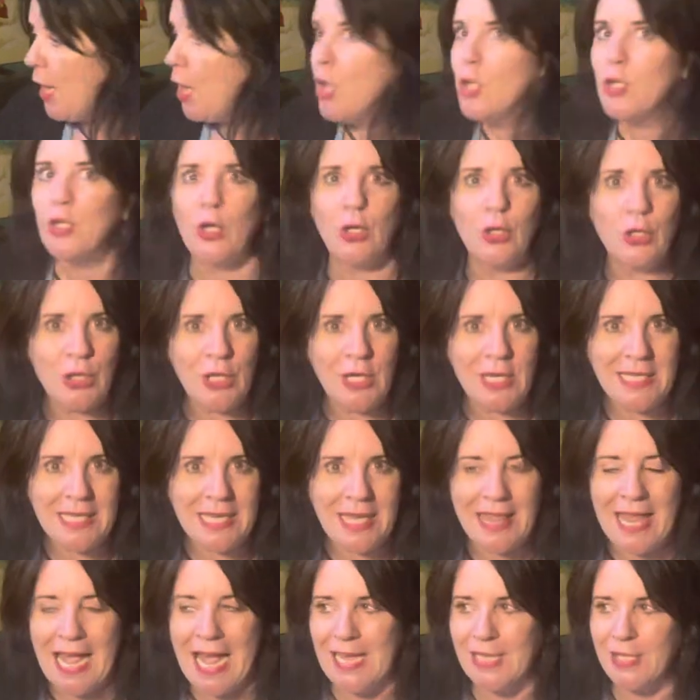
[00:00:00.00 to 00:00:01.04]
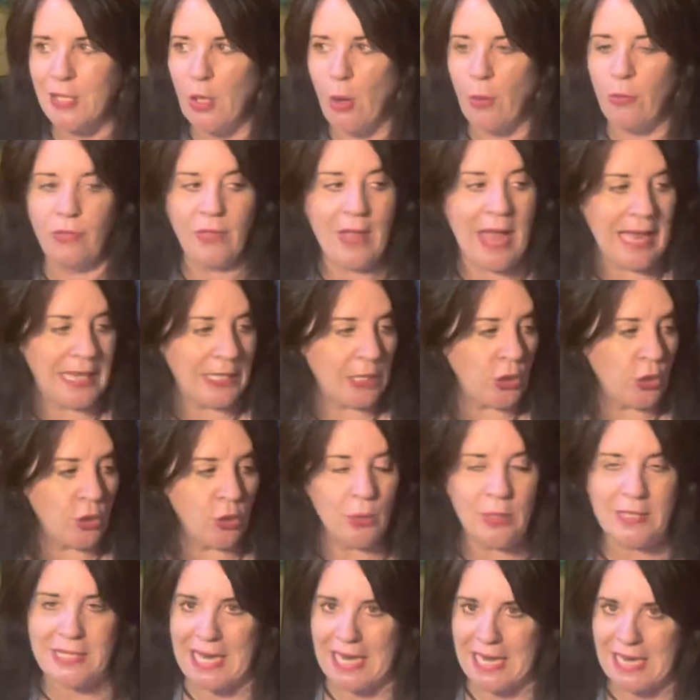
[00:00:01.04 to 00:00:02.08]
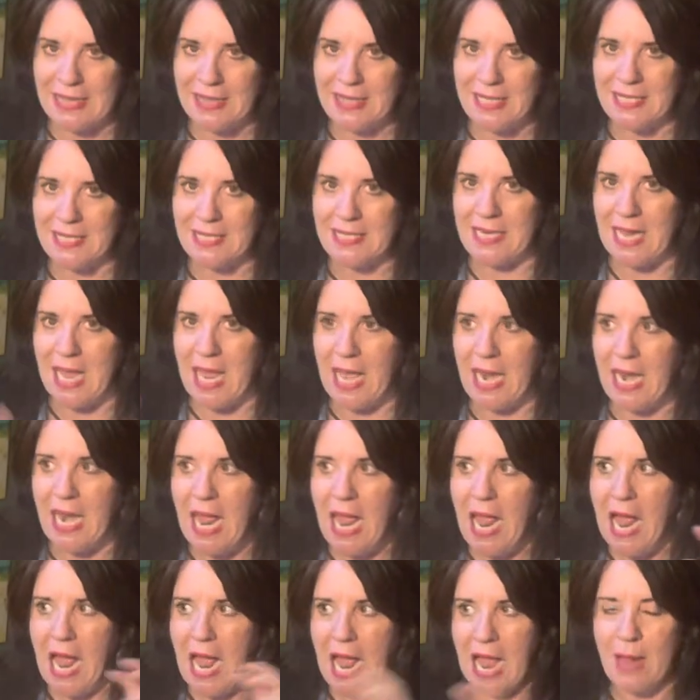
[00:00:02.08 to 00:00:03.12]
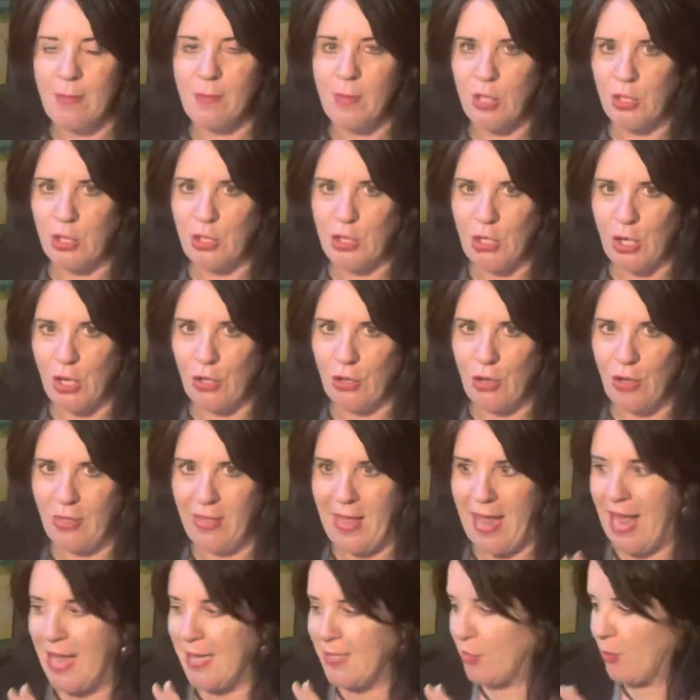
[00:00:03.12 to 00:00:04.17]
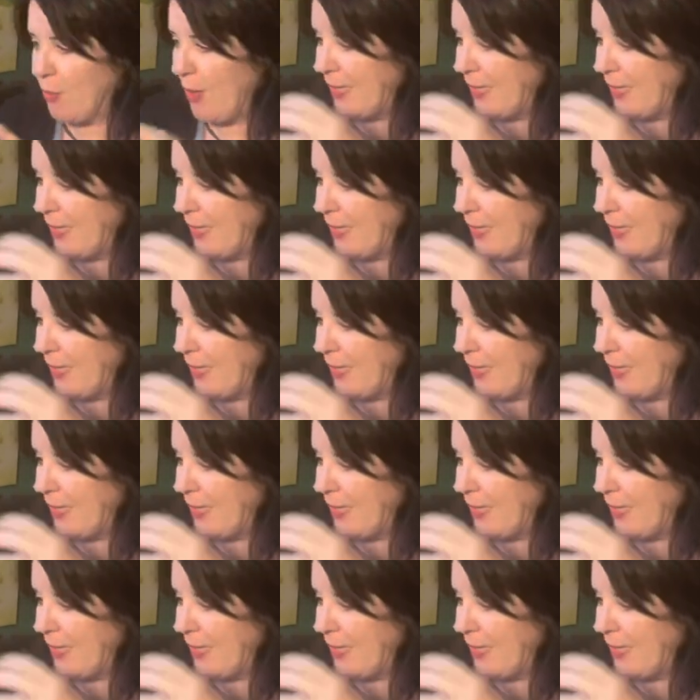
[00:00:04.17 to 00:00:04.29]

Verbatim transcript: So she did that. So as soon as I get this done, I'm going to start on that so I